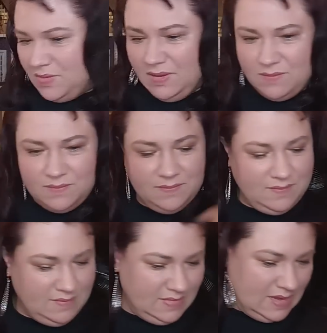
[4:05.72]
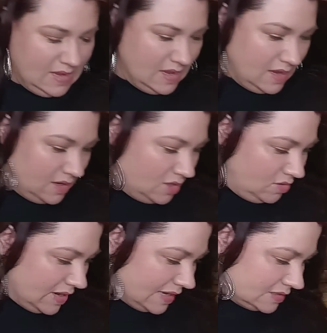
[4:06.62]
where,
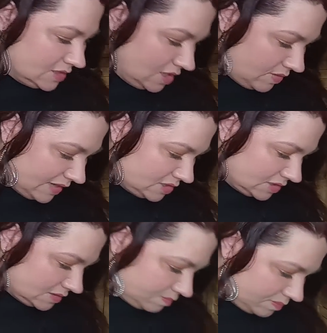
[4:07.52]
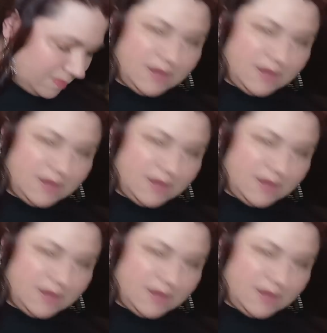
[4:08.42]
you guys know I just,